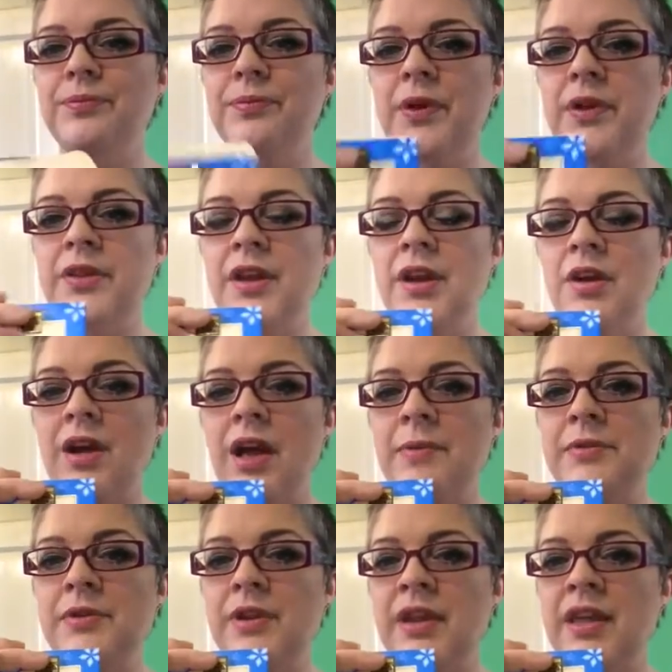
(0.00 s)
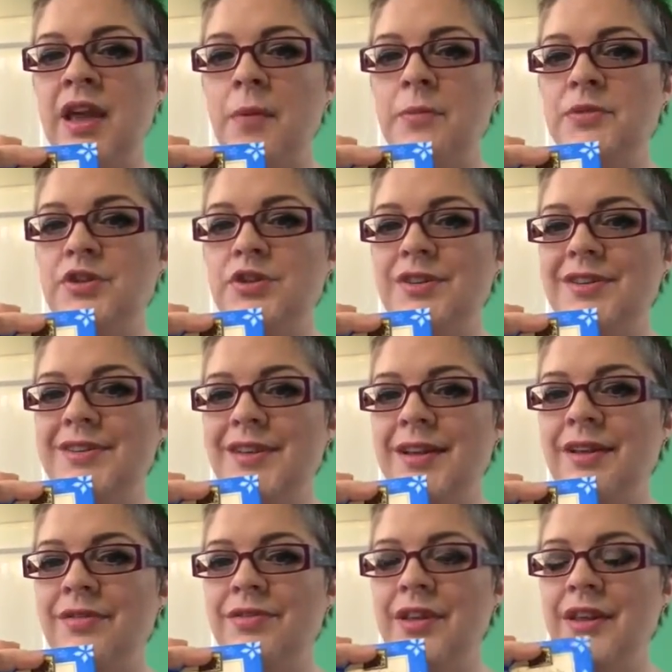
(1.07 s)
but they are absolutely yumptious. I
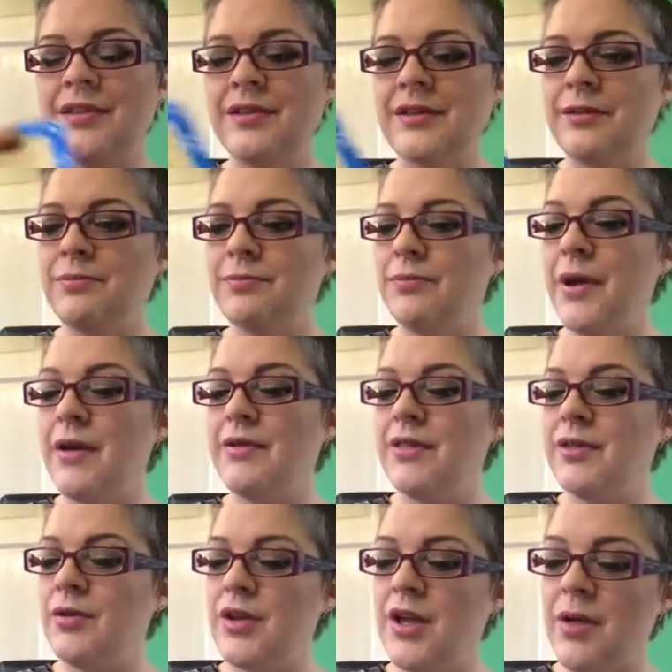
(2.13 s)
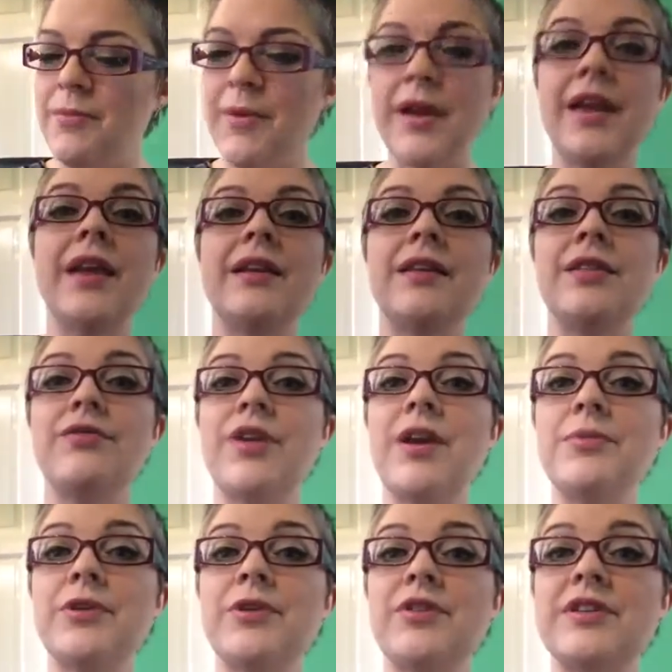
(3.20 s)
love these. And apparently they only come back in in the
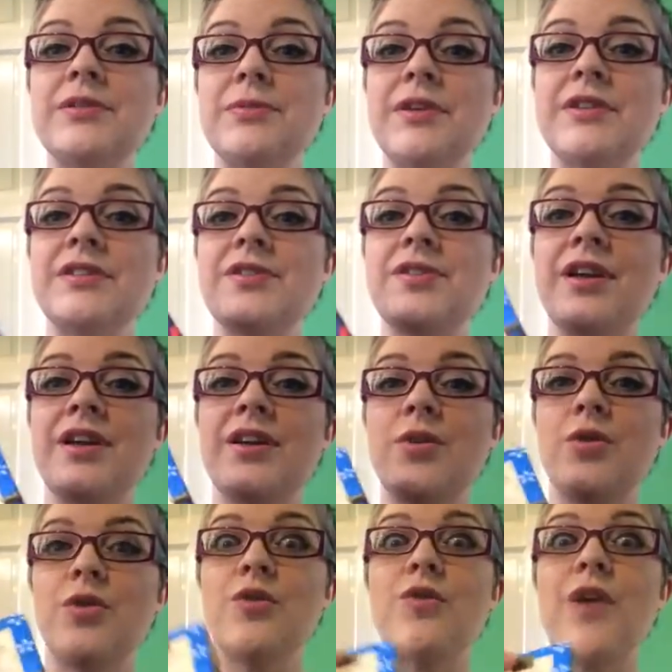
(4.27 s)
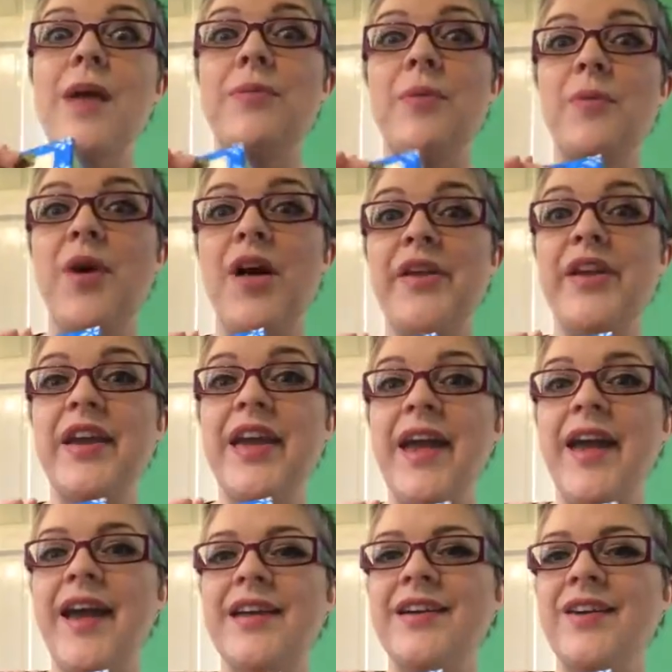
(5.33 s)
run-up to Christmas, so there you go. Grab them while you
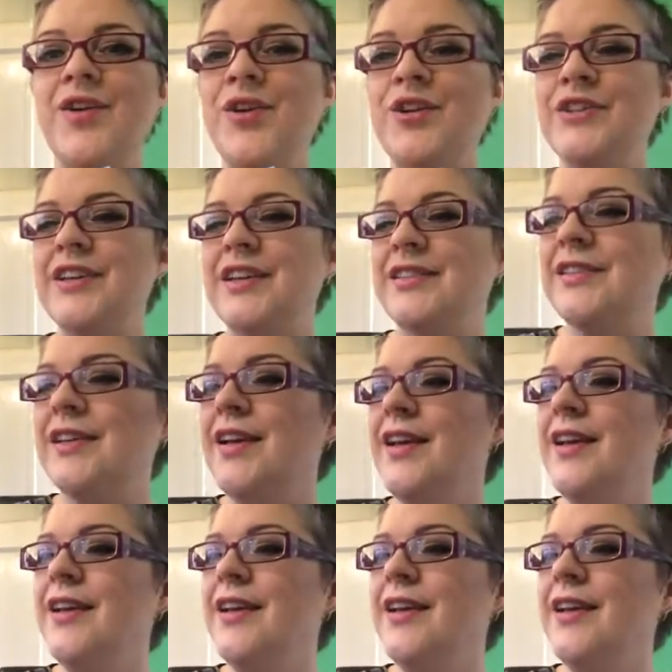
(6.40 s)
can at Aldi's.